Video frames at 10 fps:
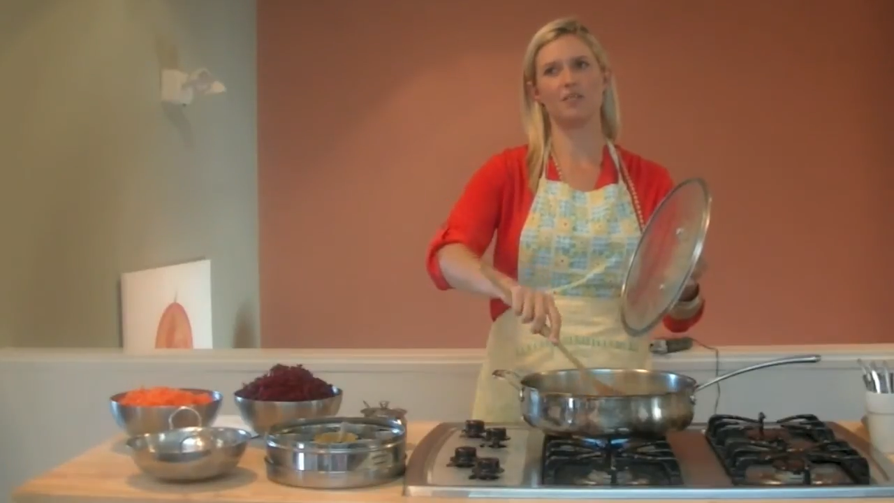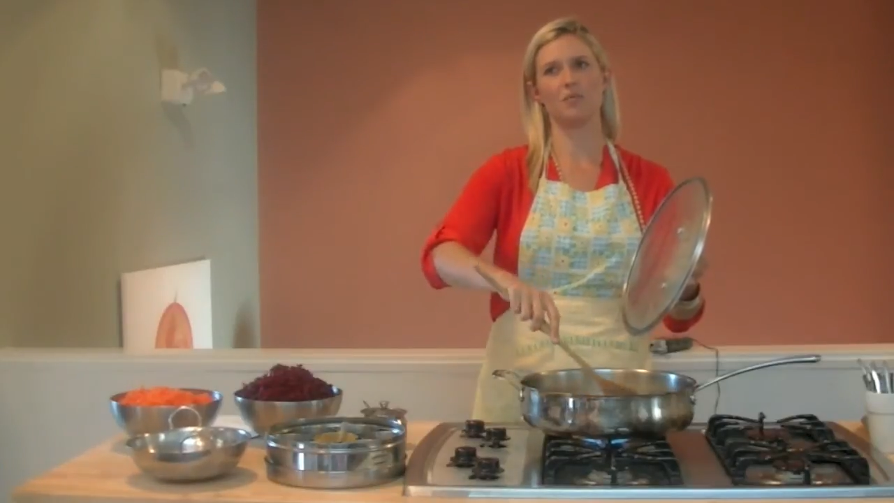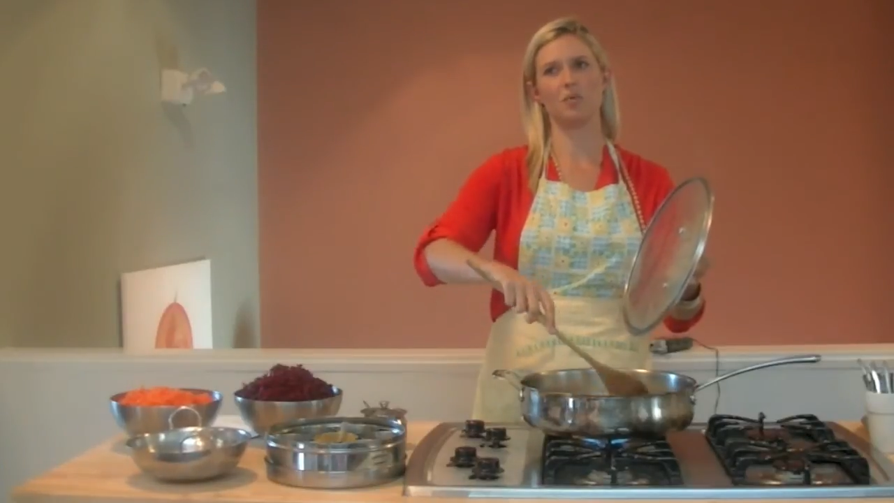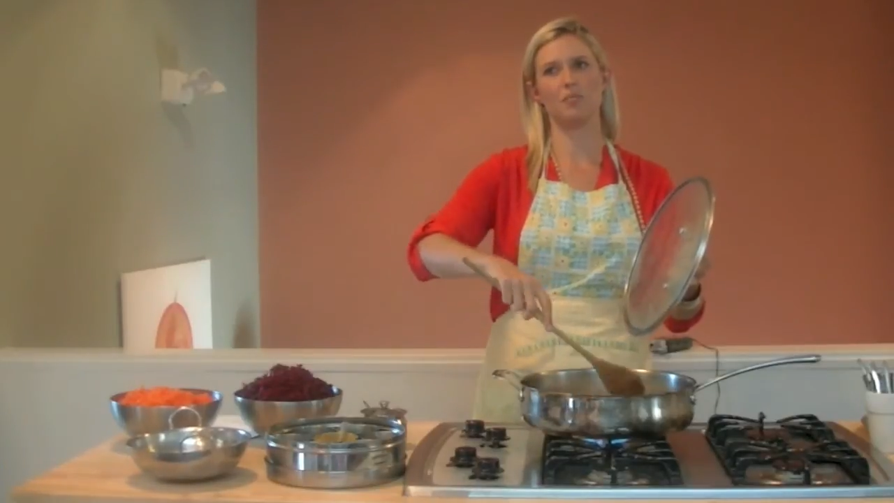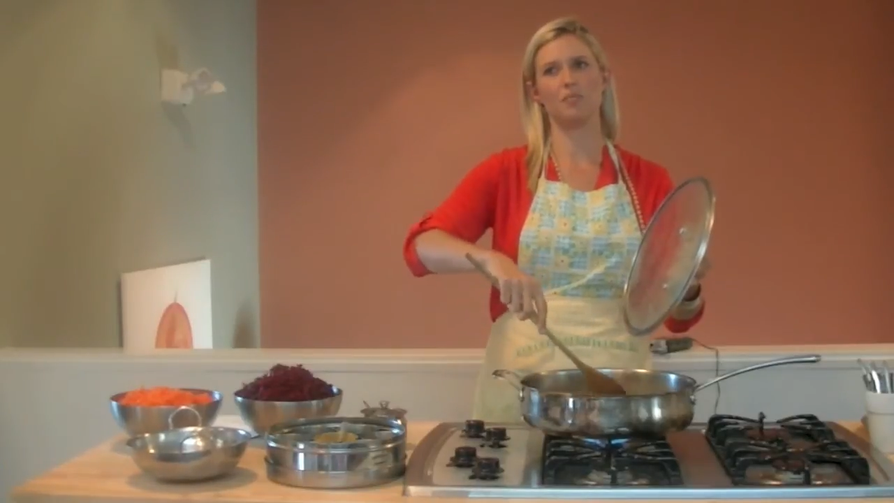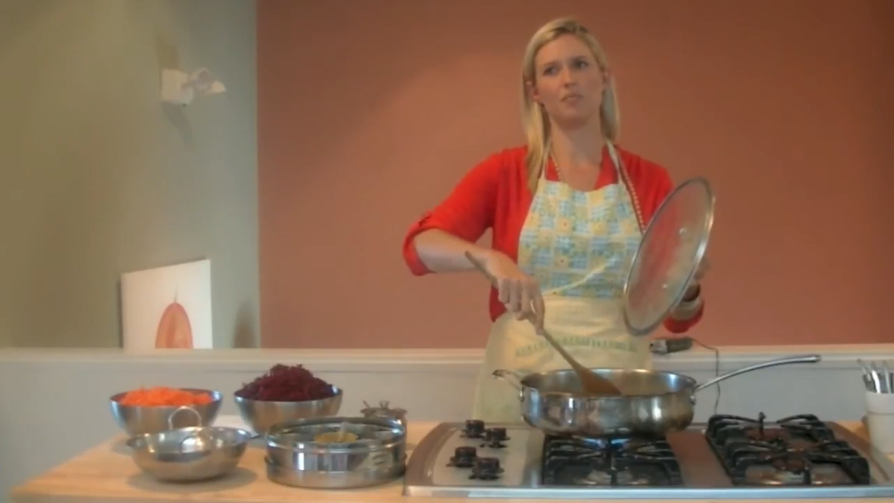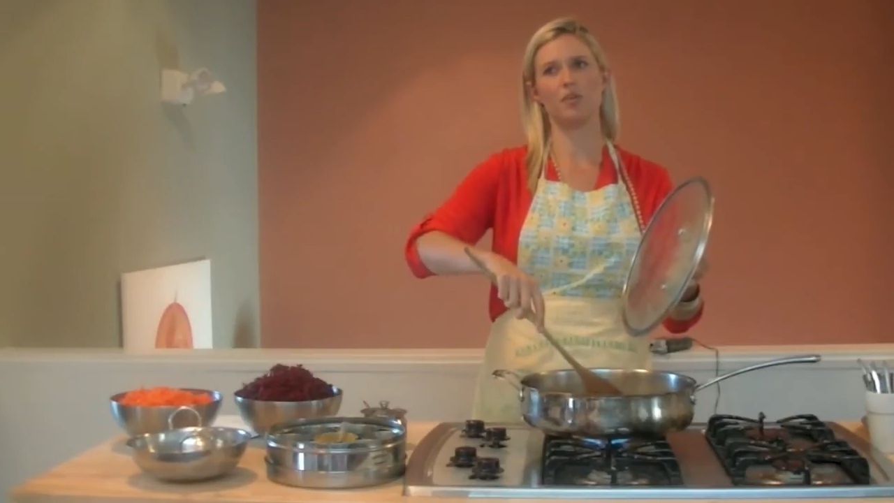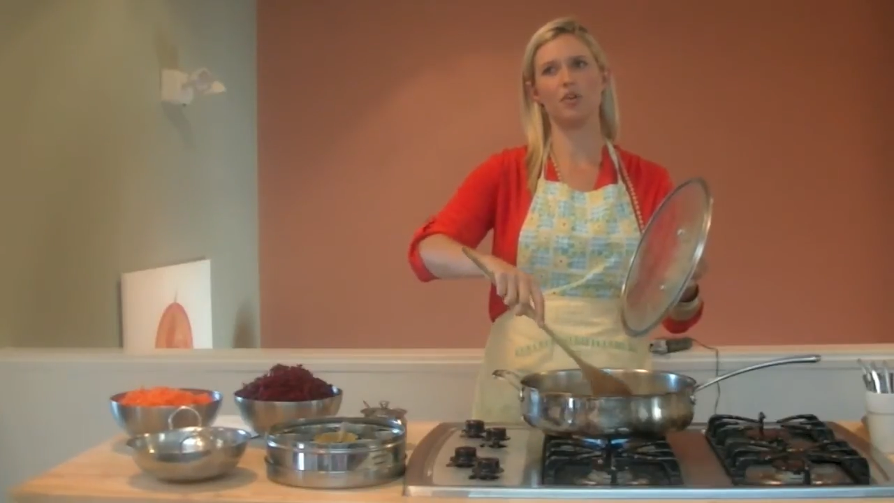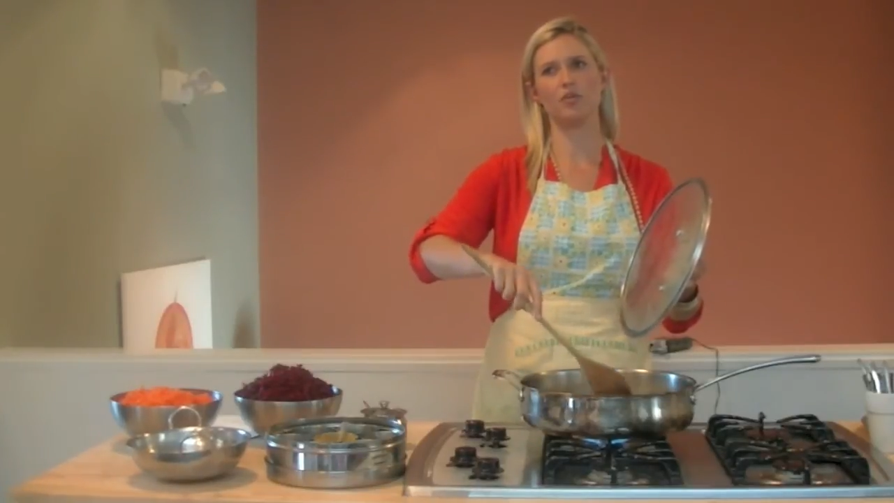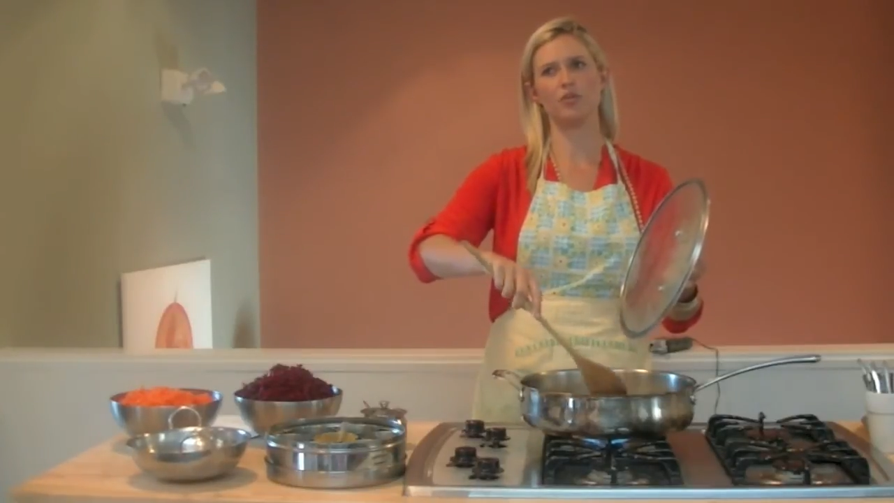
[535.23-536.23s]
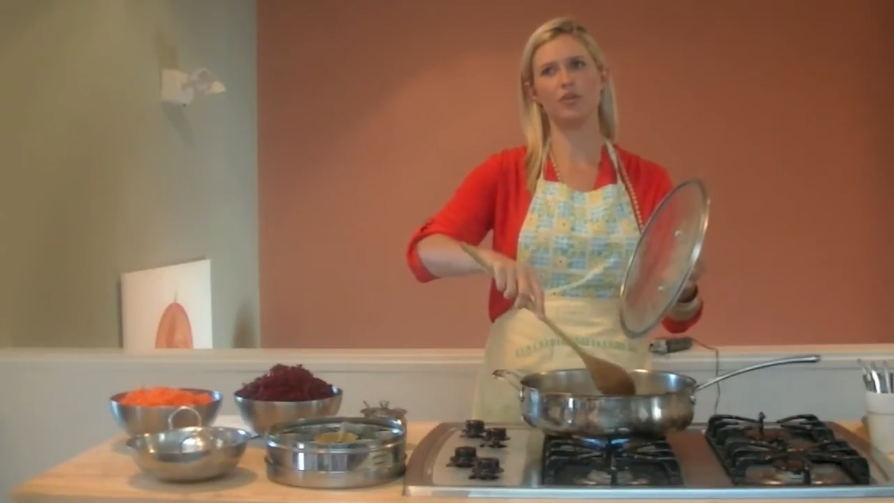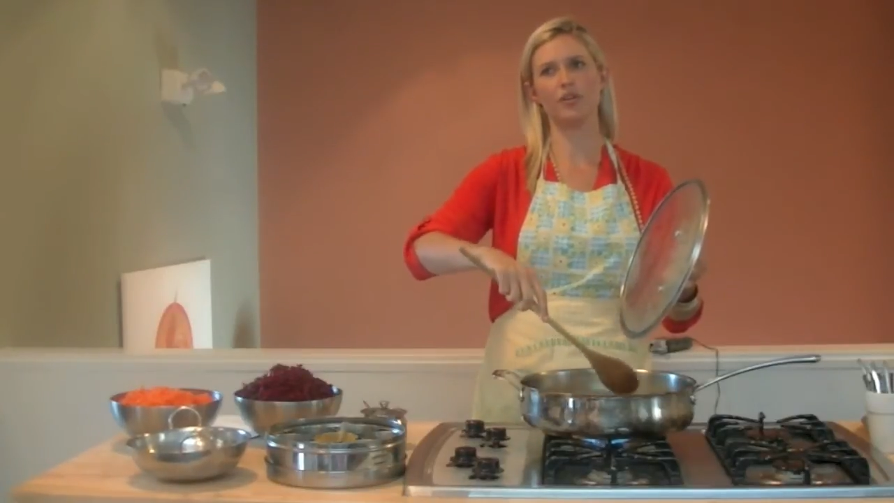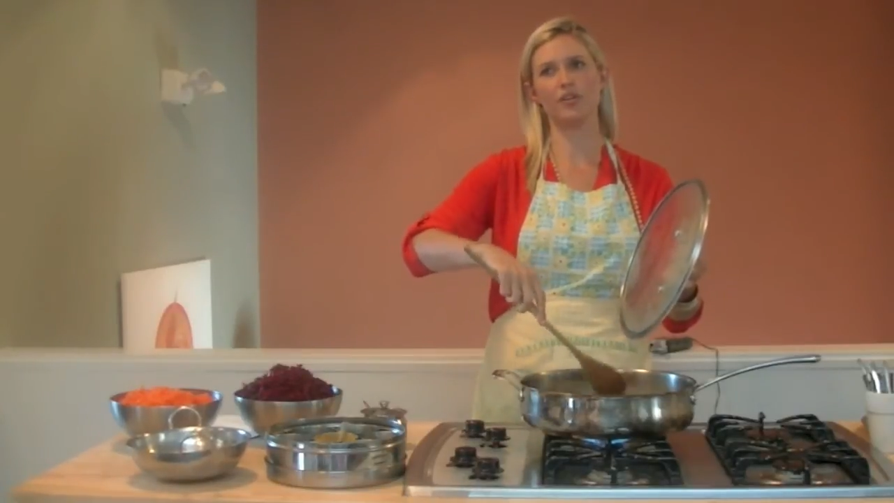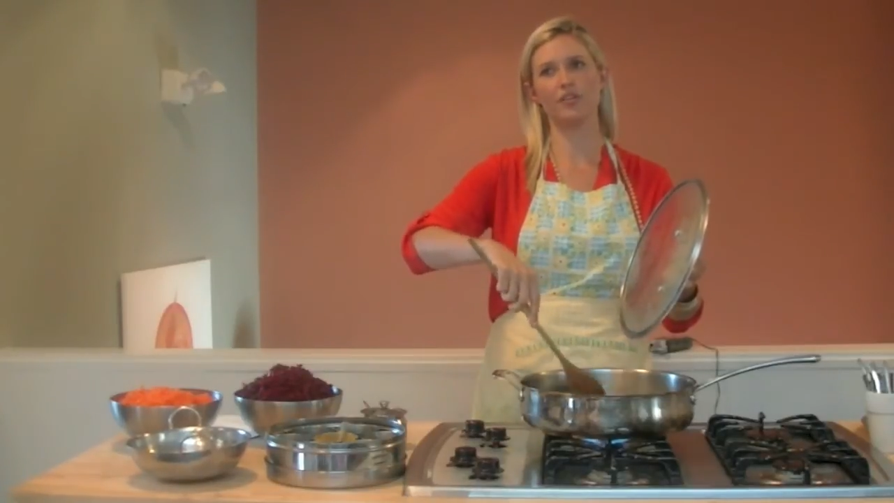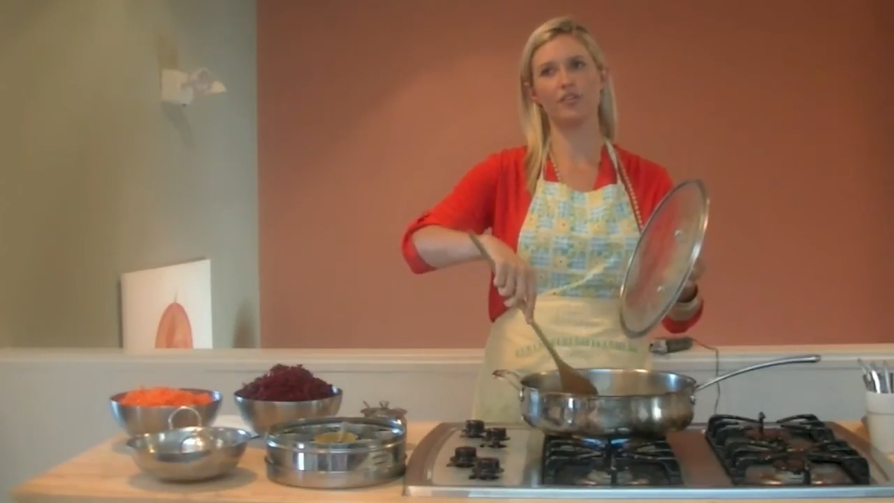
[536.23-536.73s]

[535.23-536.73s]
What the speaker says: More neutral.